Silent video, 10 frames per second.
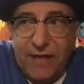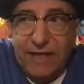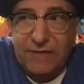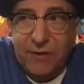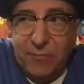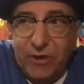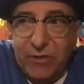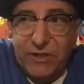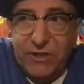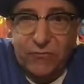live in a
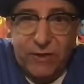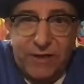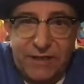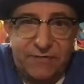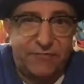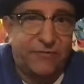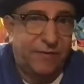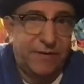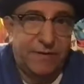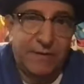pretty restrictive
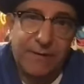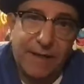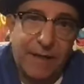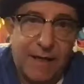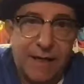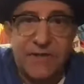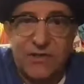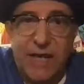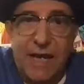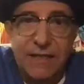
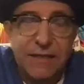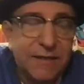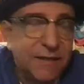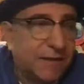state,